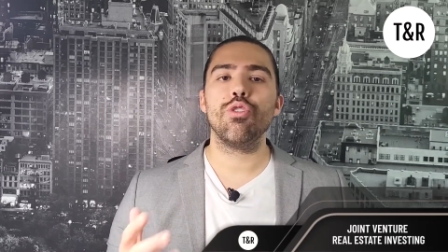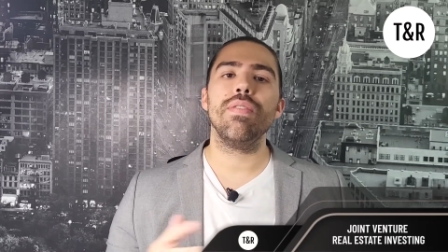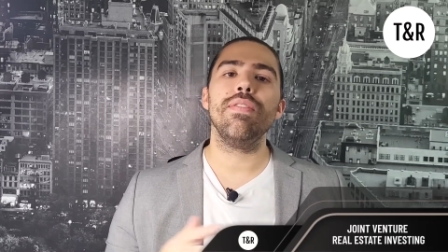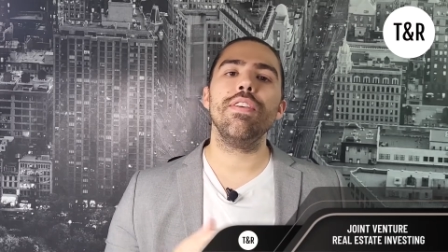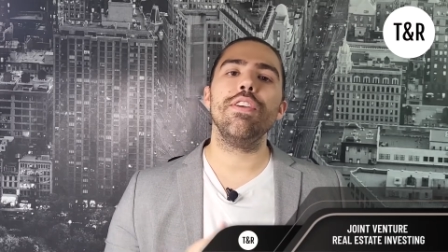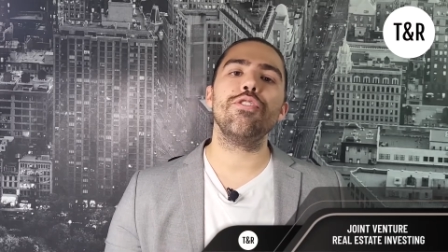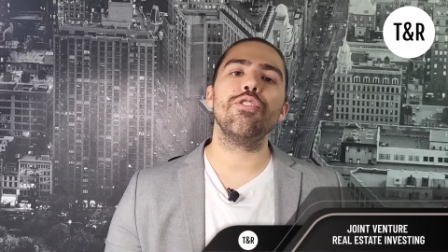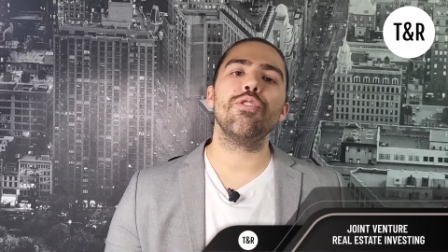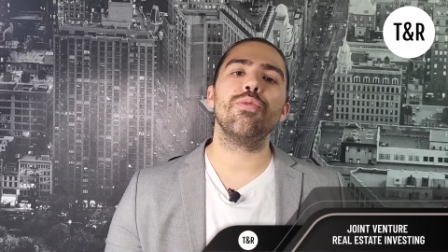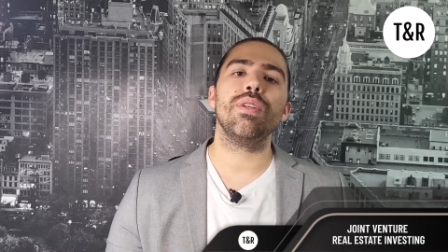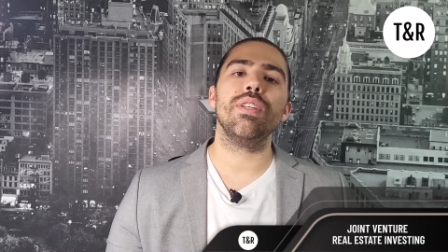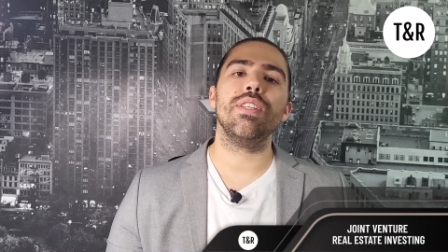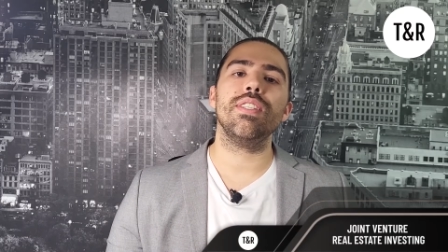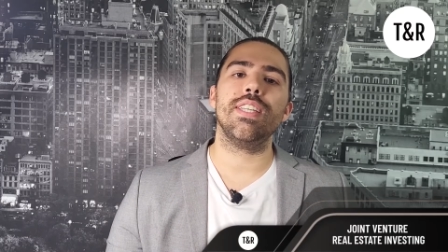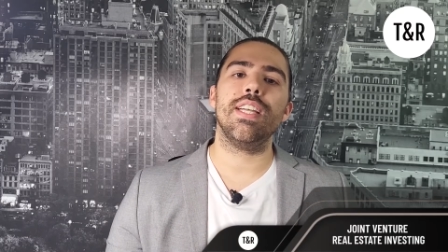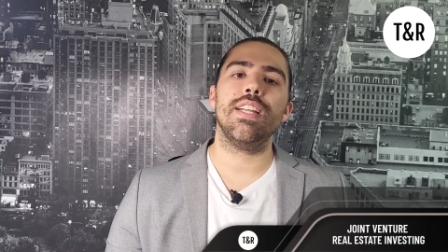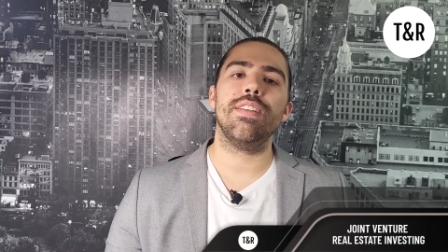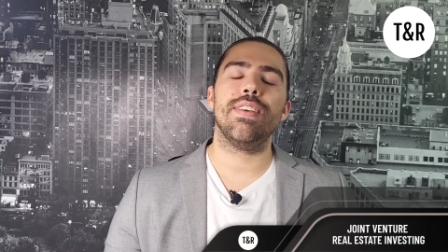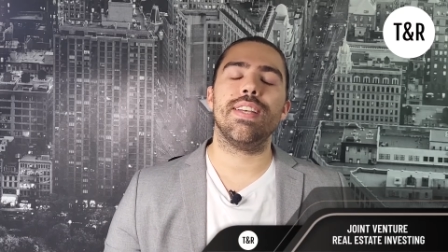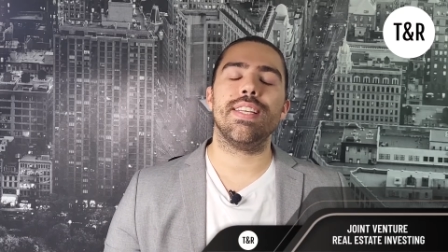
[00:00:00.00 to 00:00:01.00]
Joint venture real
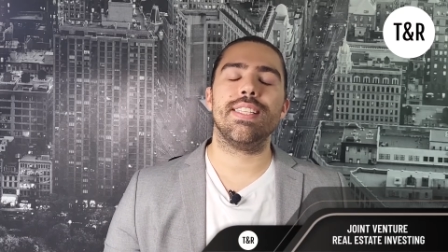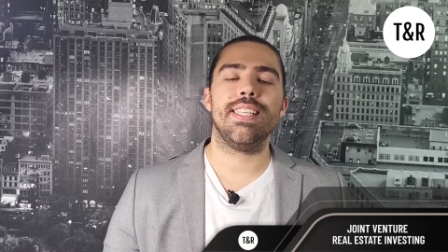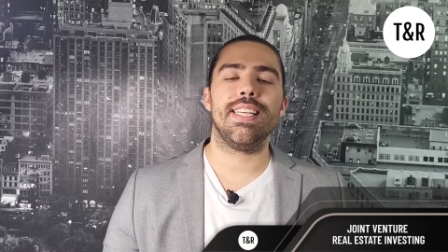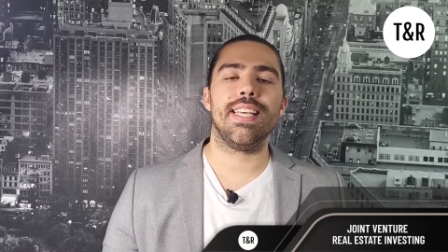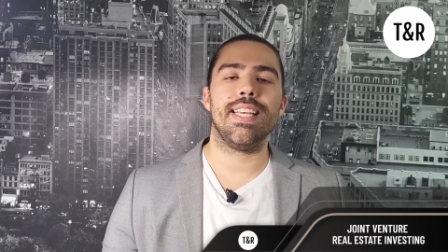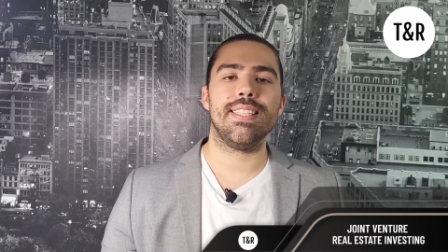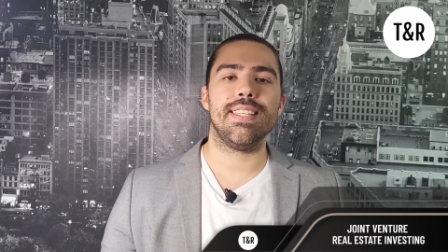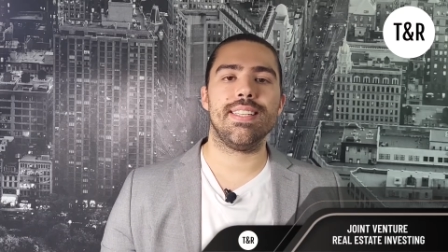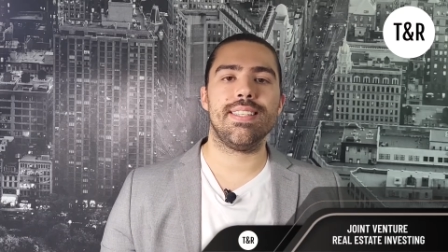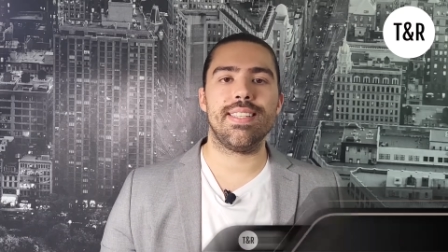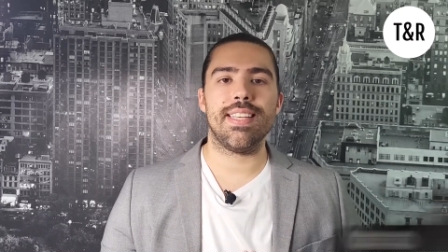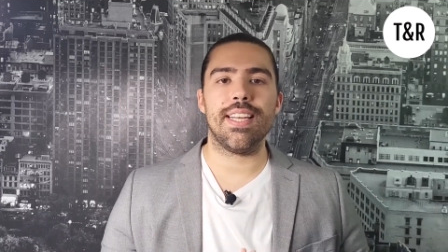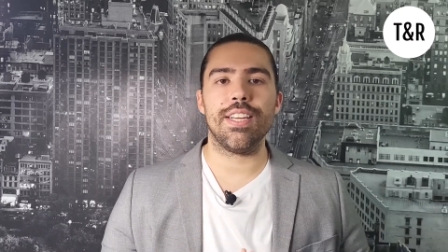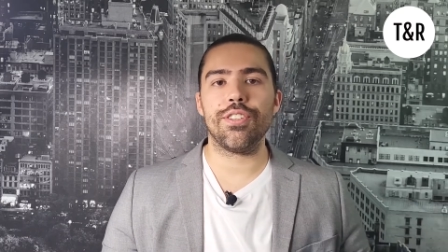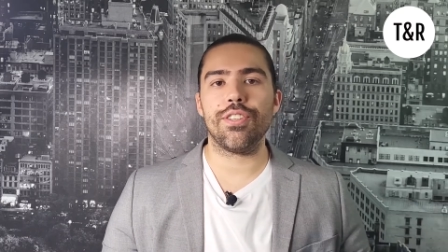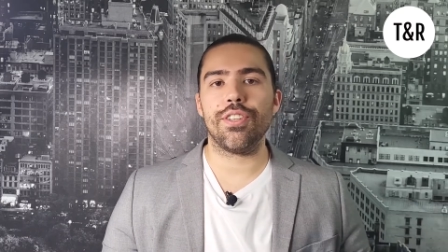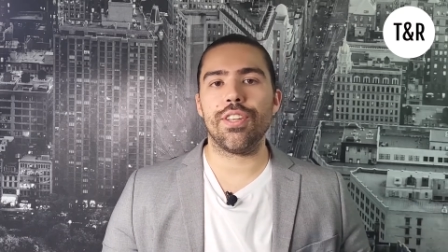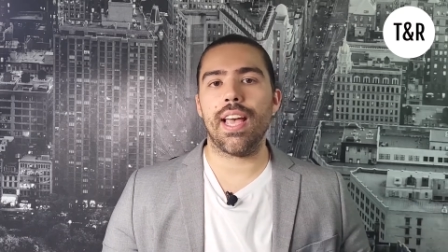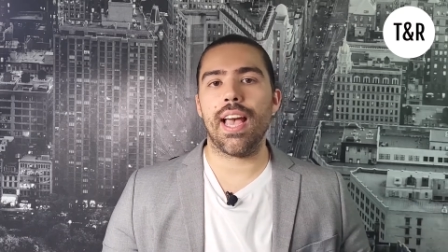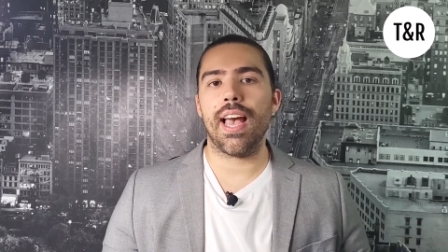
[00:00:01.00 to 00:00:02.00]
estate investing is
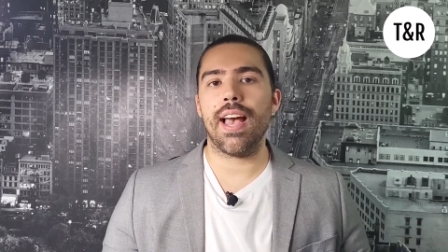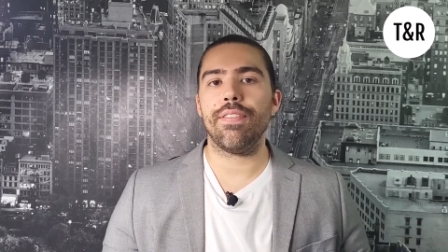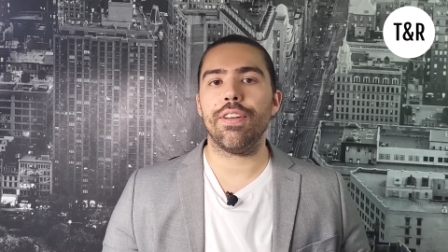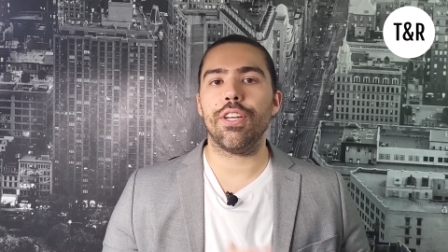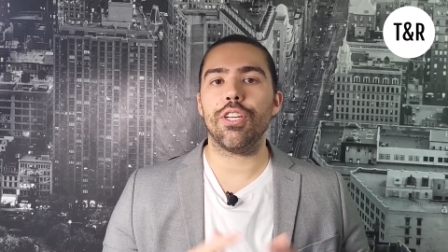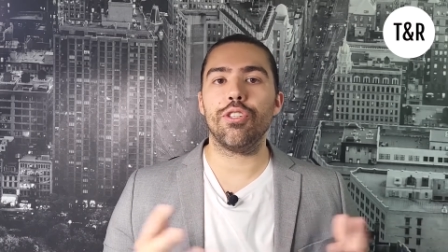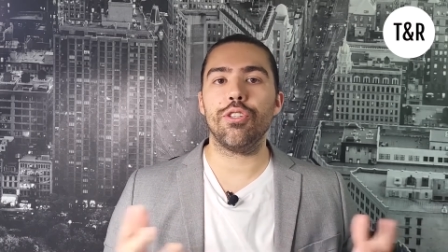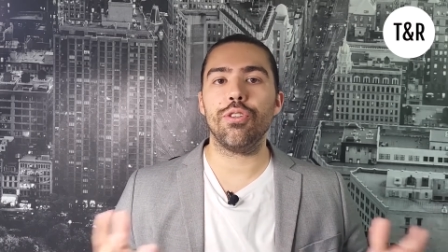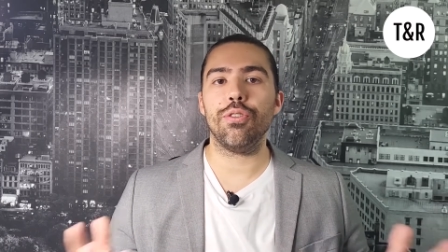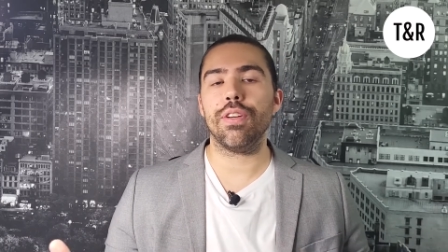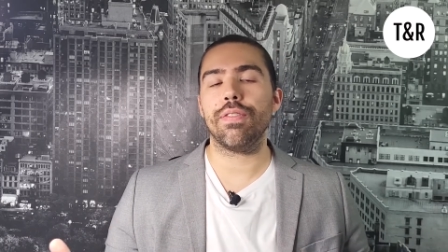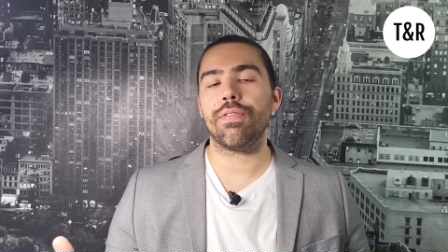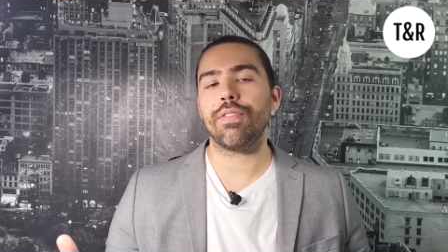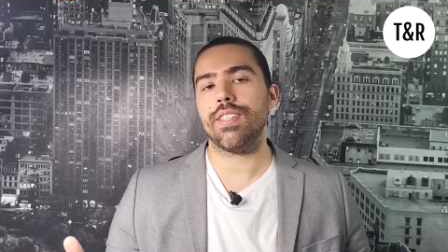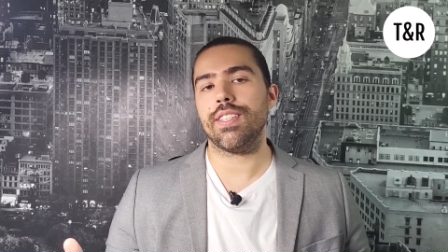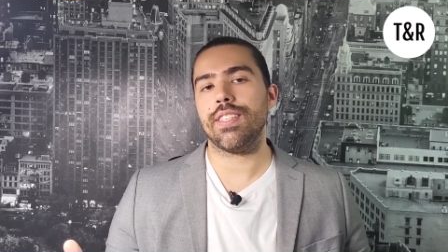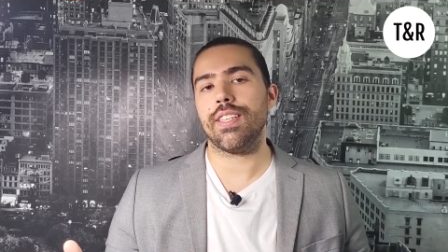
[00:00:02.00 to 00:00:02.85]
essentially having two different